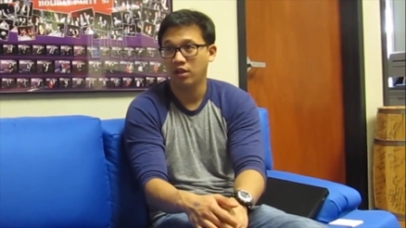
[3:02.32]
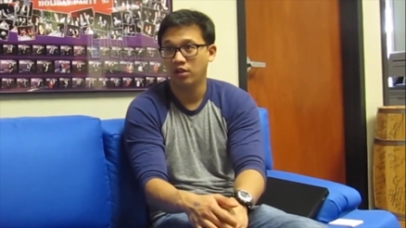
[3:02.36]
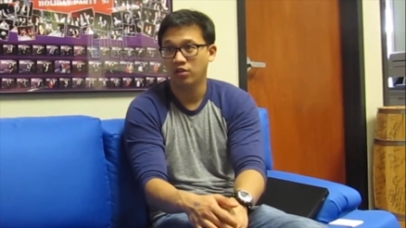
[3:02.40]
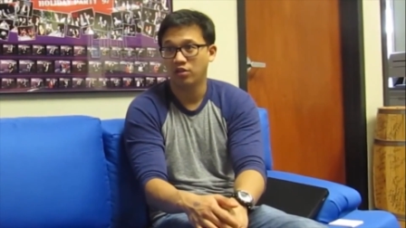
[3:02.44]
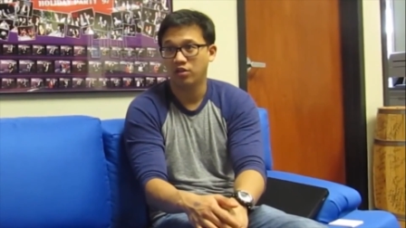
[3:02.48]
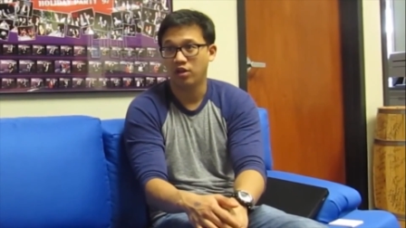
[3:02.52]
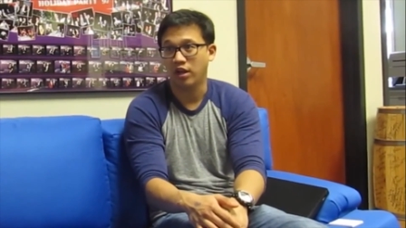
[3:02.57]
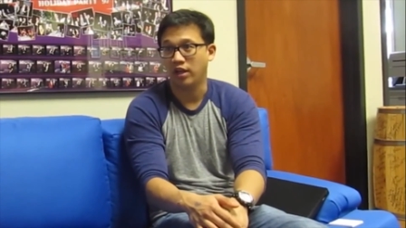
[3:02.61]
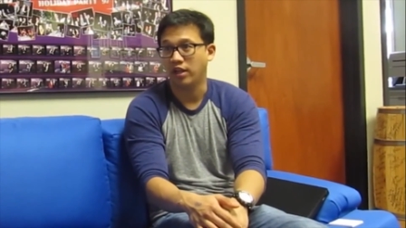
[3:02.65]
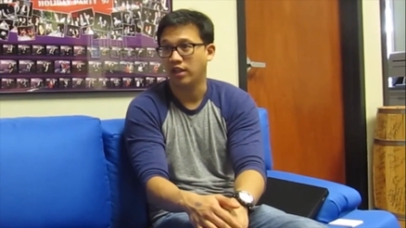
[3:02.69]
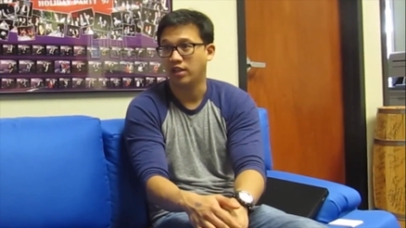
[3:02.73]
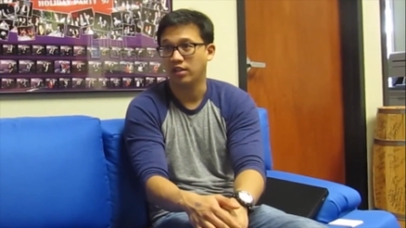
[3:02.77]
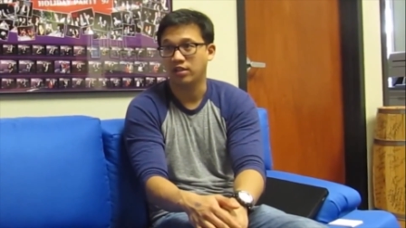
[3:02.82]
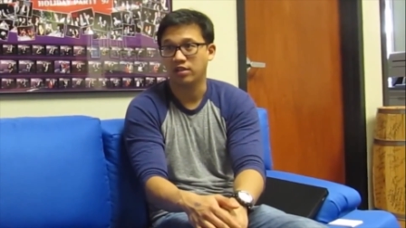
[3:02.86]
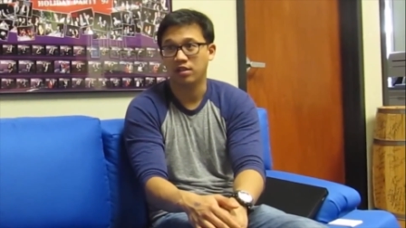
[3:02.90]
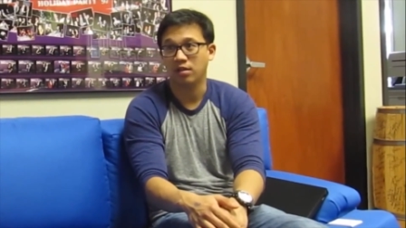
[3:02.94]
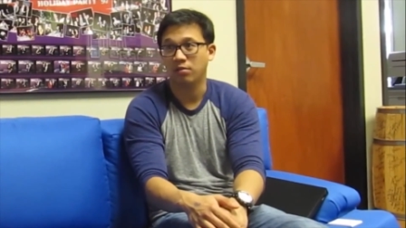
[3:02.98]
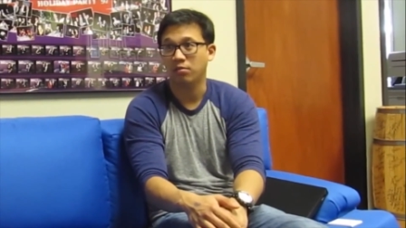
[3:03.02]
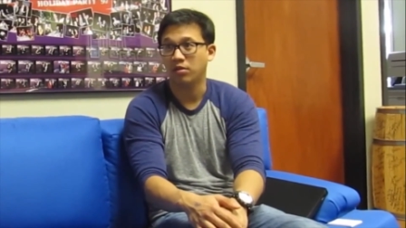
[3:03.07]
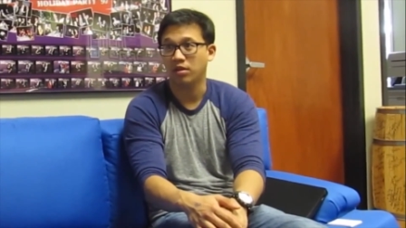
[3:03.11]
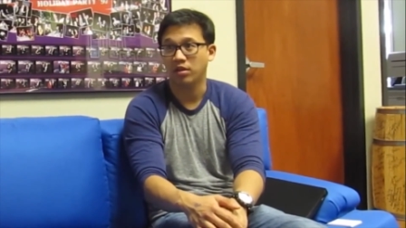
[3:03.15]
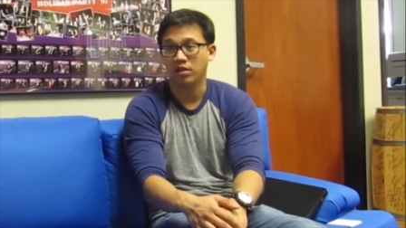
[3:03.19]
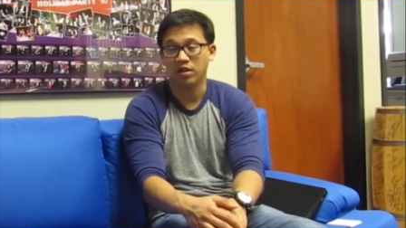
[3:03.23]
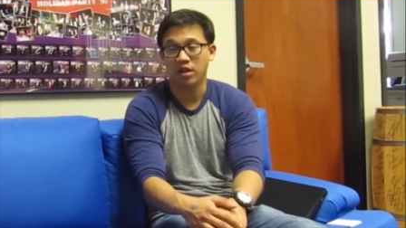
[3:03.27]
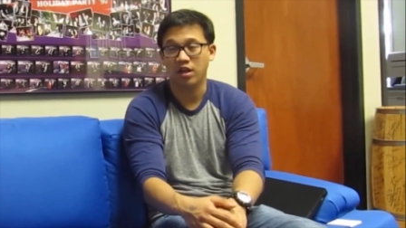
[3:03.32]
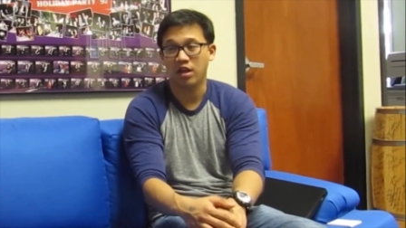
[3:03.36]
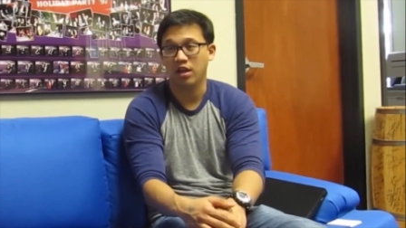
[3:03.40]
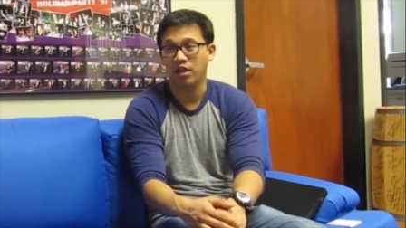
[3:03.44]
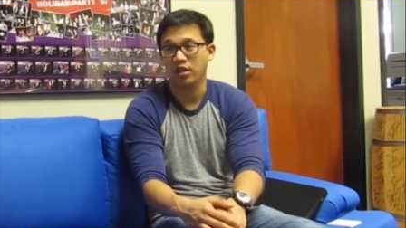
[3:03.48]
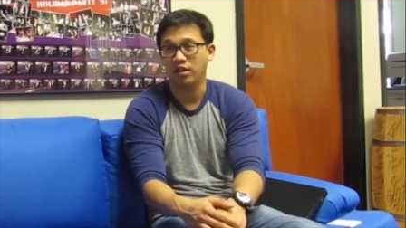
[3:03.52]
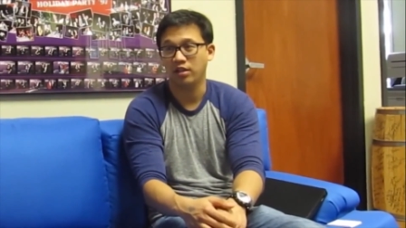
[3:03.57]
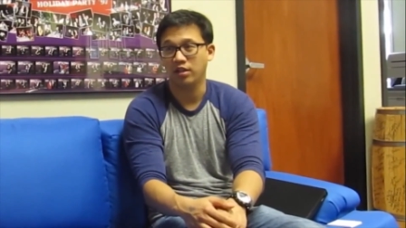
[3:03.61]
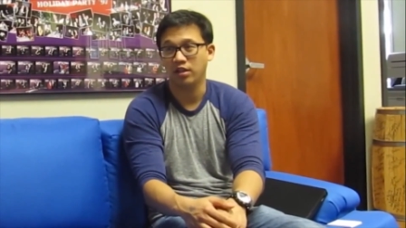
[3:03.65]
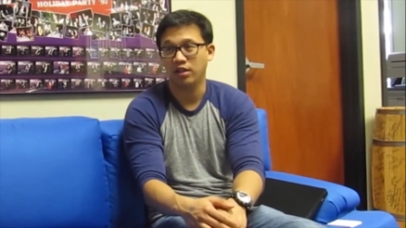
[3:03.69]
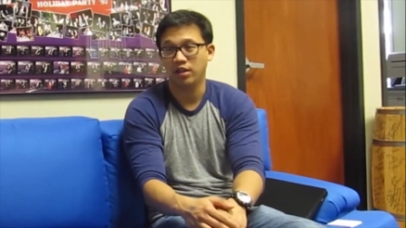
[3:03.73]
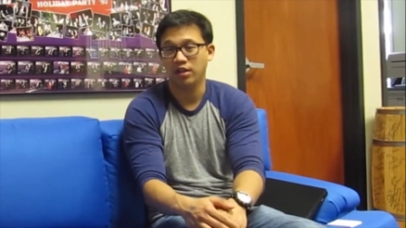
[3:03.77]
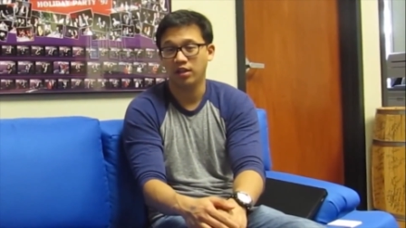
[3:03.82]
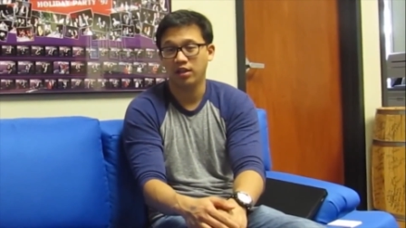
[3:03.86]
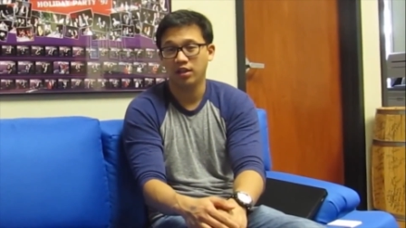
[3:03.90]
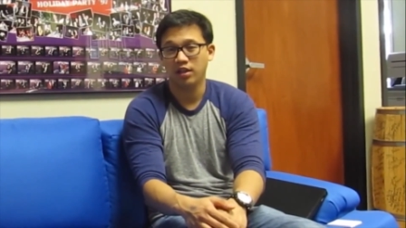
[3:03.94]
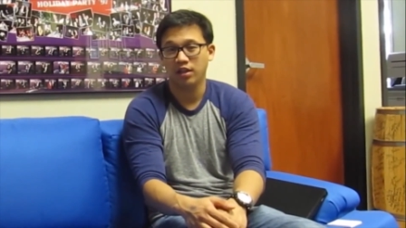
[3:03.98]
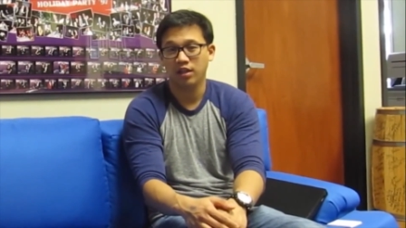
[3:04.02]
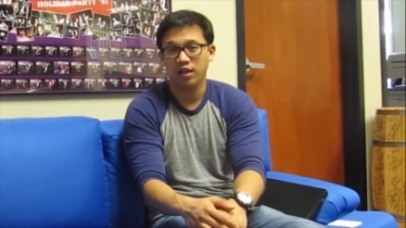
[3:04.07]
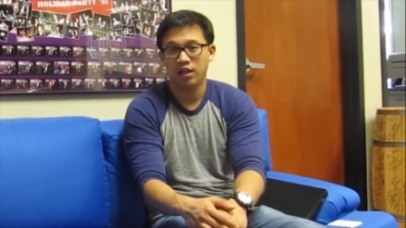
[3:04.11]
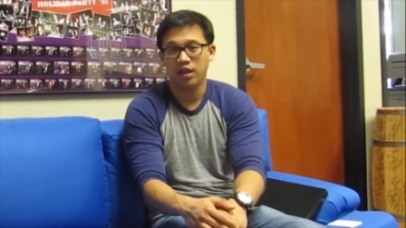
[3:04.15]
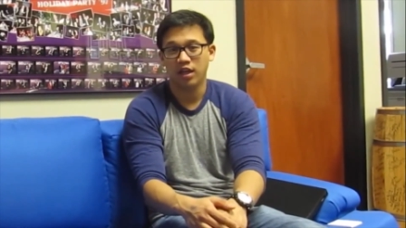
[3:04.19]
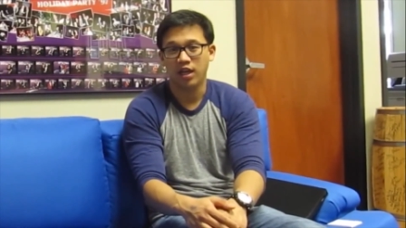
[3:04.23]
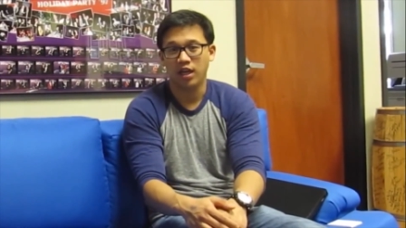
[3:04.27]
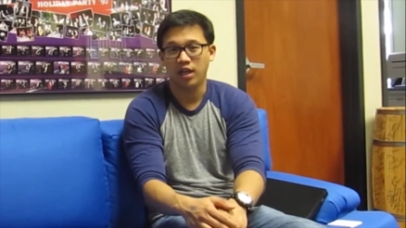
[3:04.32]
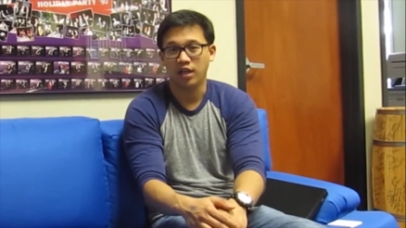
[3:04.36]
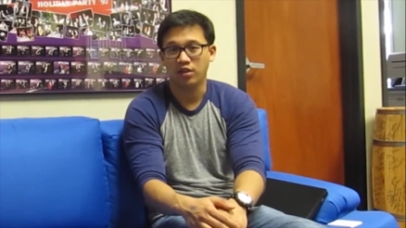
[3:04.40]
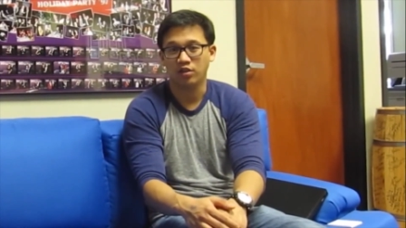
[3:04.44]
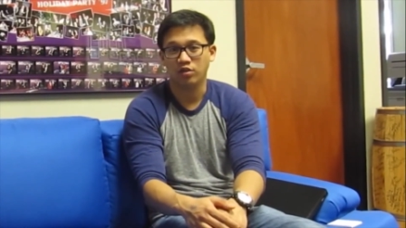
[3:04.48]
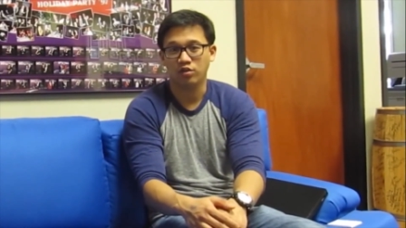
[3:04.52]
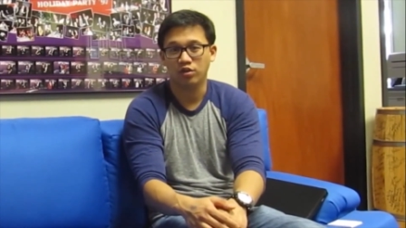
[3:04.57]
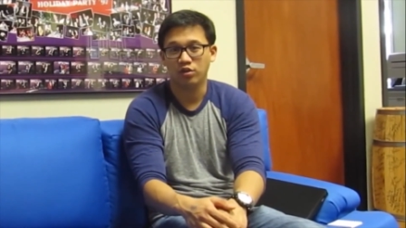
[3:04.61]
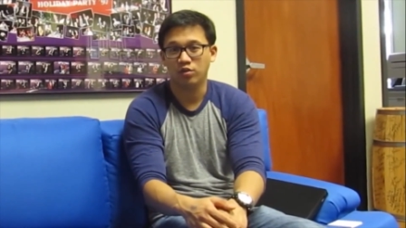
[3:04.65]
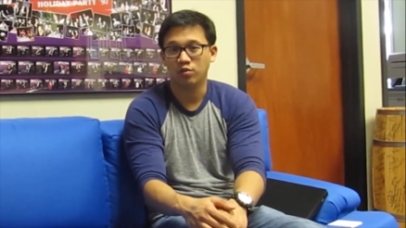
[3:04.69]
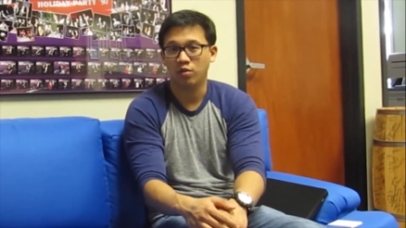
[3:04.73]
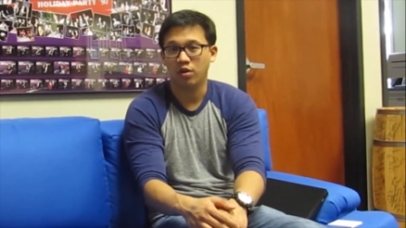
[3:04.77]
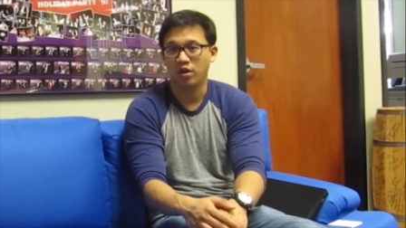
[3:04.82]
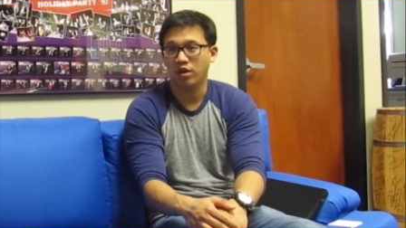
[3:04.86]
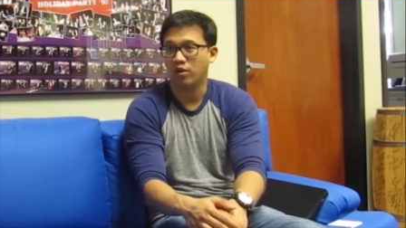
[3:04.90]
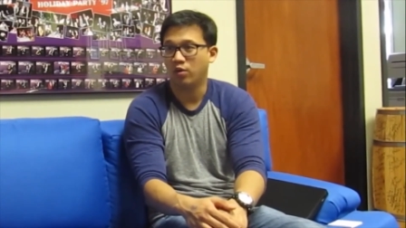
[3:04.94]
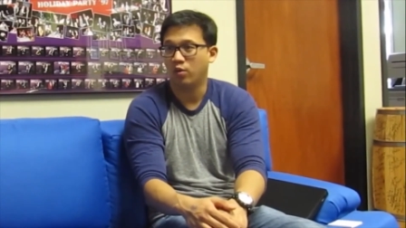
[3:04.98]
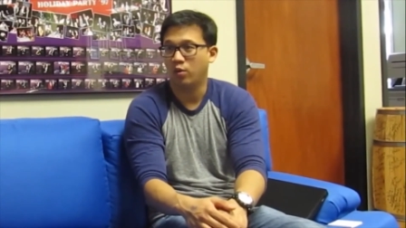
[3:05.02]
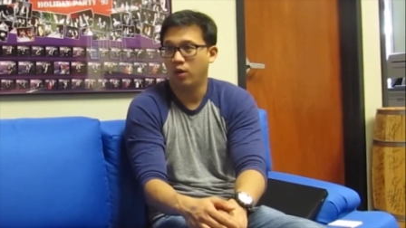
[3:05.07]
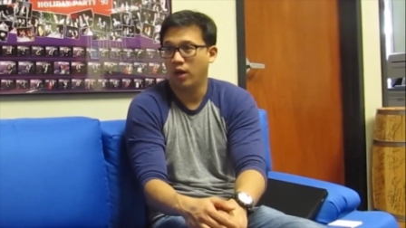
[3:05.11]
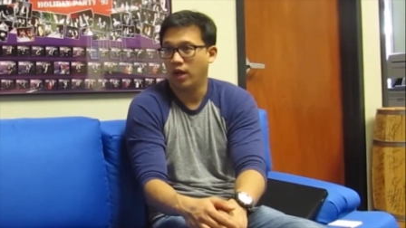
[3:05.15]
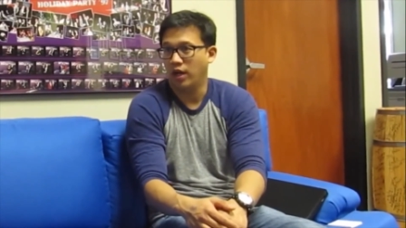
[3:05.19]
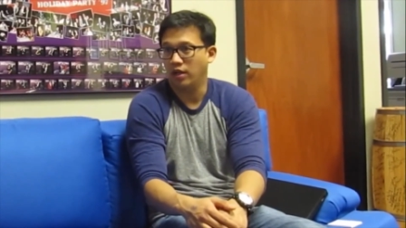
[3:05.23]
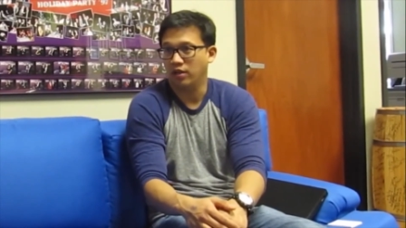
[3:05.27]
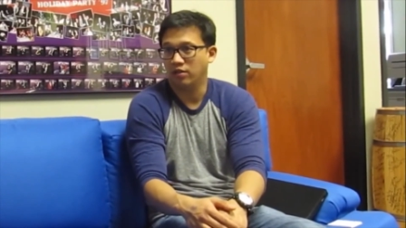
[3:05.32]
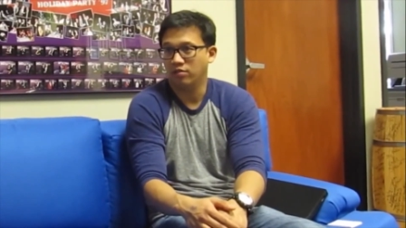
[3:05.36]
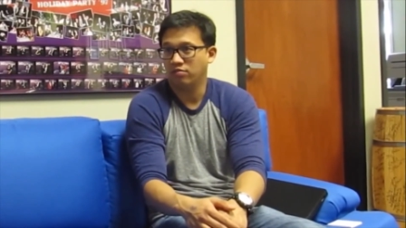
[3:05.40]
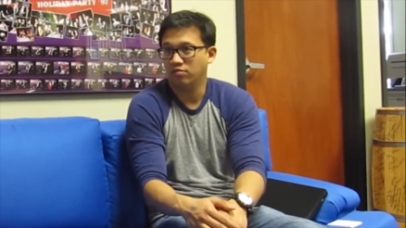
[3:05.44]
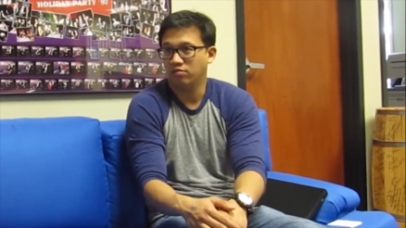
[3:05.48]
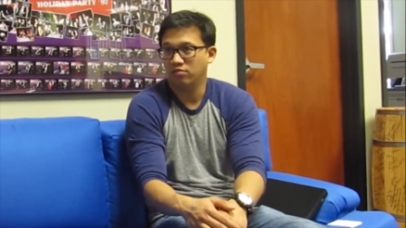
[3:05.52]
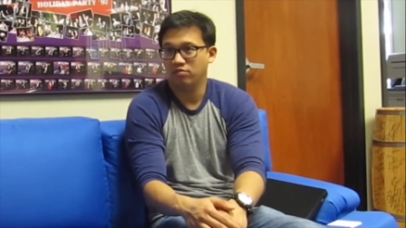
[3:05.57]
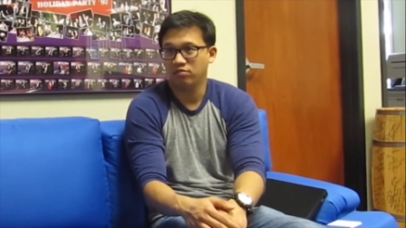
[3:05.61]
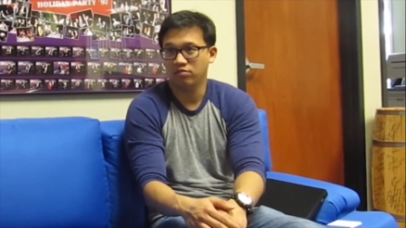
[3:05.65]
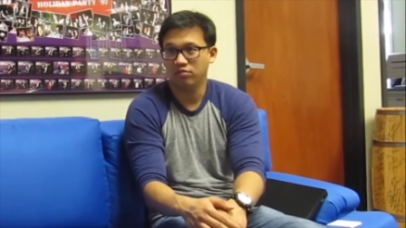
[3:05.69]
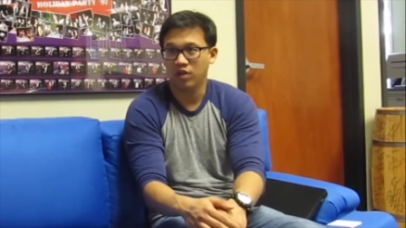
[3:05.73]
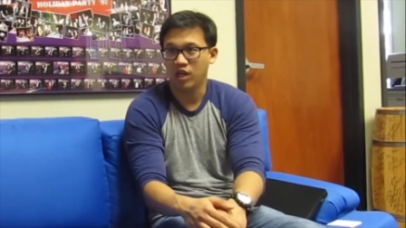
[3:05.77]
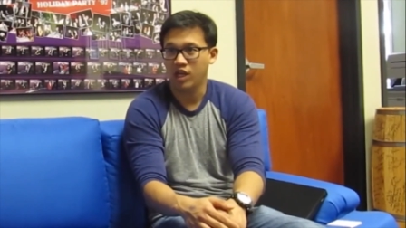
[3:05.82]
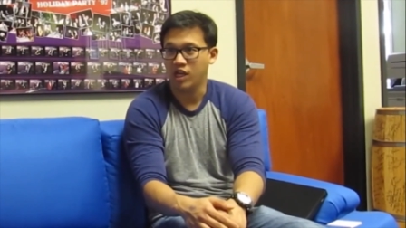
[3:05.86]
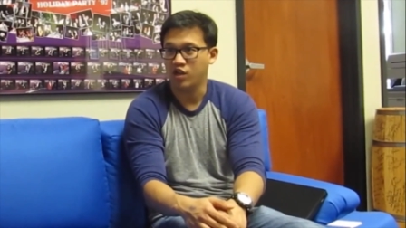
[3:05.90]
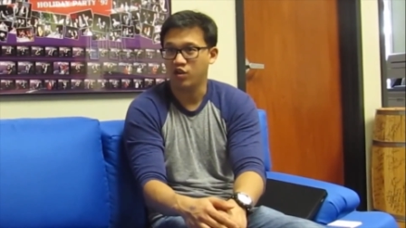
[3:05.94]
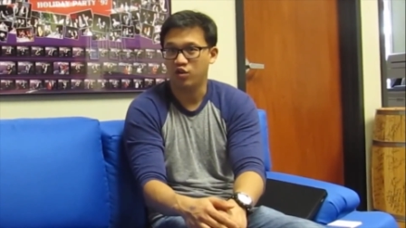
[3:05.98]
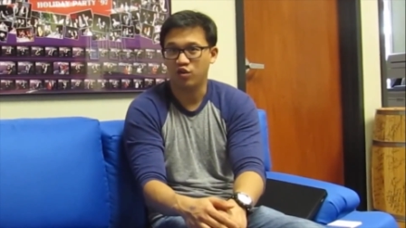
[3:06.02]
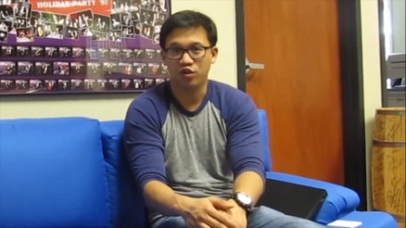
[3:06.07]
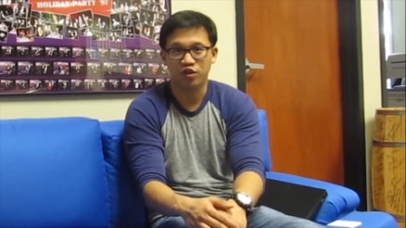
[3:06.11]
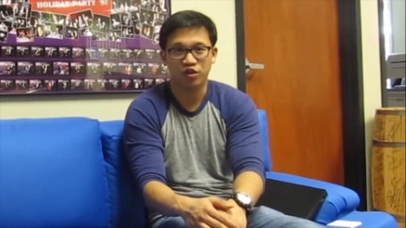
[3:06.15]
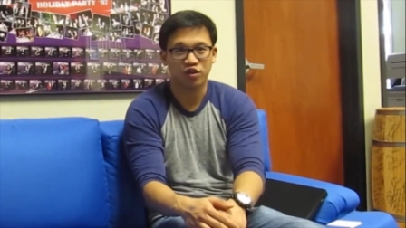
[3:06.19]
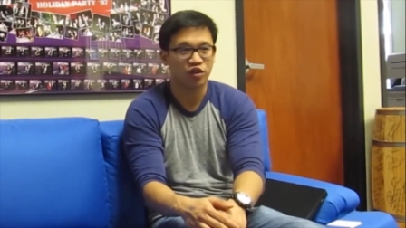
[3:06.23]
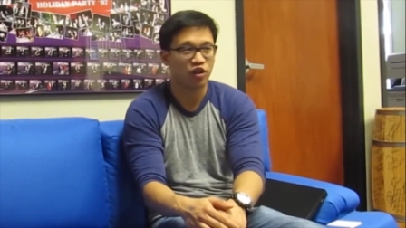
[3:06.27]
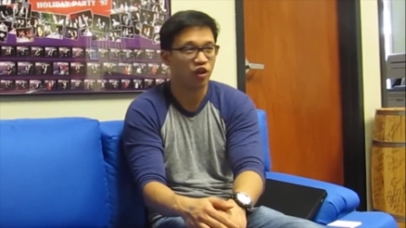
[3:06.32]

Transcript: trying to get something done mm-hmm. and you just want to quit and you just